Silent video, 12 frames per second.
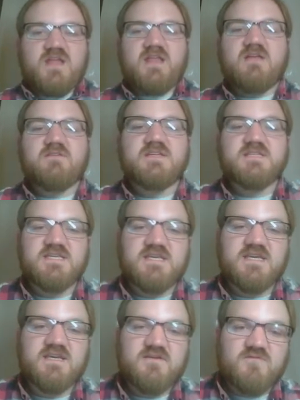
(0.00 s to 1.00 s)
an
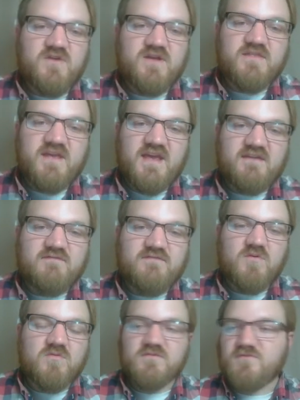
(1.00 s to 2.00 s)
LED with a
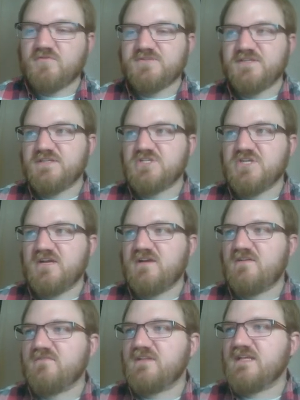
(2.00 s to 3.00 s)
forward voltage
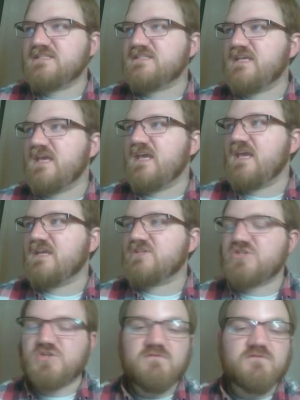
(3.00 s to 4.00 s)
of, let's say,
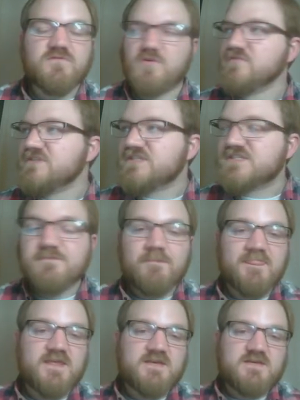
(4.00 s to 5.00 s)
2 volts.
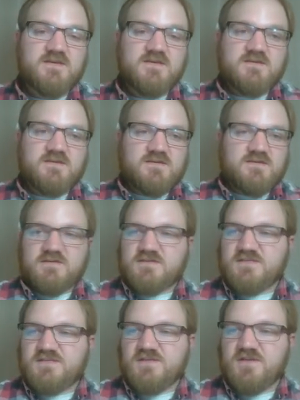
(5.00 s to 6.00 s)

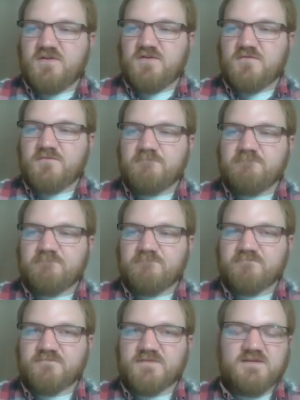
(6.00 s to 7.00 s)
So
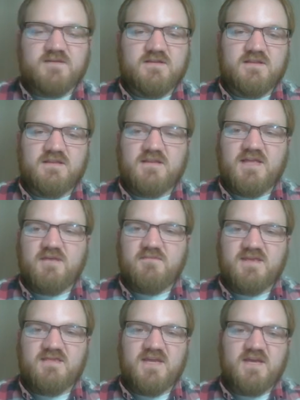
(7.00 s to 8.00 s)
let
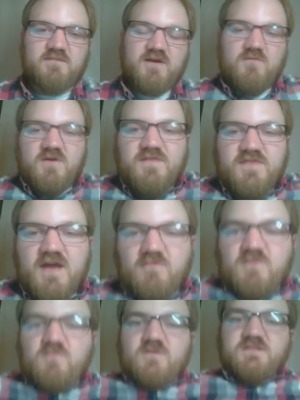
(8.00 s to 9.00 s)
me think about what that
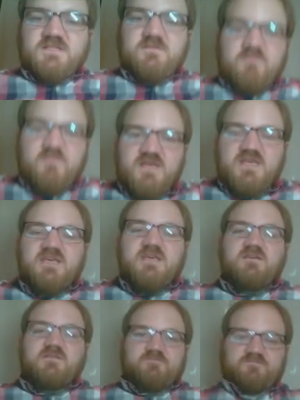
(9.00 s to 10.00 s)
would want to be.